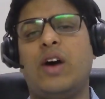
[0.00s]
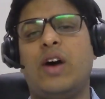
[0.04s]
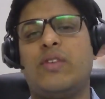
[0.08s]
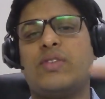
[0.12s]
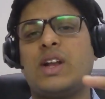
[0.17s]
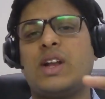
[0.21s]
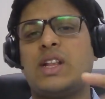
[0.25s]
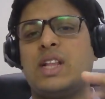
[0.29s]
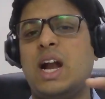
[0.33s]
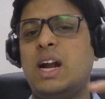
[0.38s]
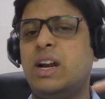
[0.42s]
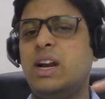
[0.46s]

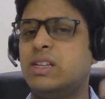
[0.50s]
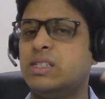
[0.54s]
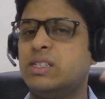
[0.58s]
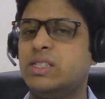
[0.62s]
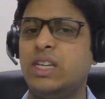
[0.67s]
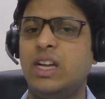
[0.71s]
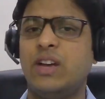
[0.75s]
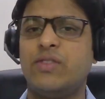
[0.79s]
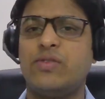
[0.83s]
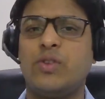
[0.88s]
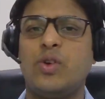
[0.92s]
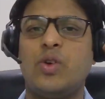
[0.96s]
After that,
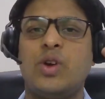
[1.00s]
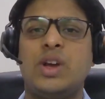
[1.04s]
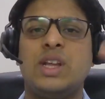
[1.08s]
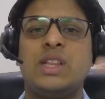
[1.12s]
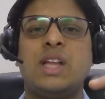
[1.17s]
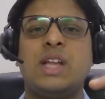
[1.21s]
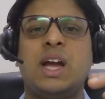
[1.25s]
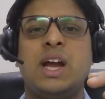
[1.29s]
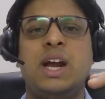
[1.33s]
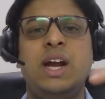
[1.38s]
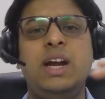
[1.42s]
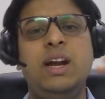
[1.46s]
CFO. In
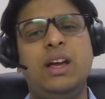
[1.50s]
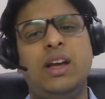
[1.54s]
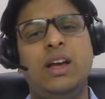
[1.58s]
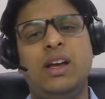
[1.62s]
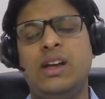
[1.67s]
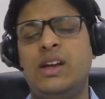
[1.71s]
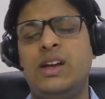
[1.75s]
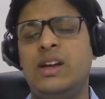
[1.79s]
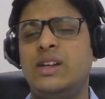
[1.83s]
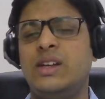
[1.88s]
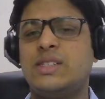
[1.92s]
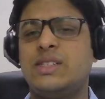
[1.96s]
the end,
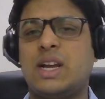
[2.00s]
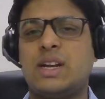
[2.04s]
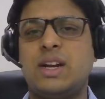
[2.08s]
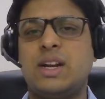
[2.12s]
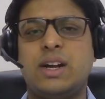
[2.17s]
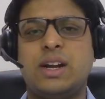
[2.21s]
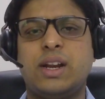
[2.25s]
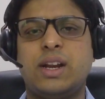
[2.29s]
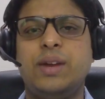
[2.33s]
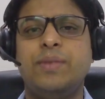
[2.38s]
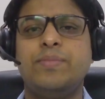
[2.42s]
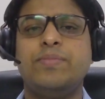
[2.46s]
secretary.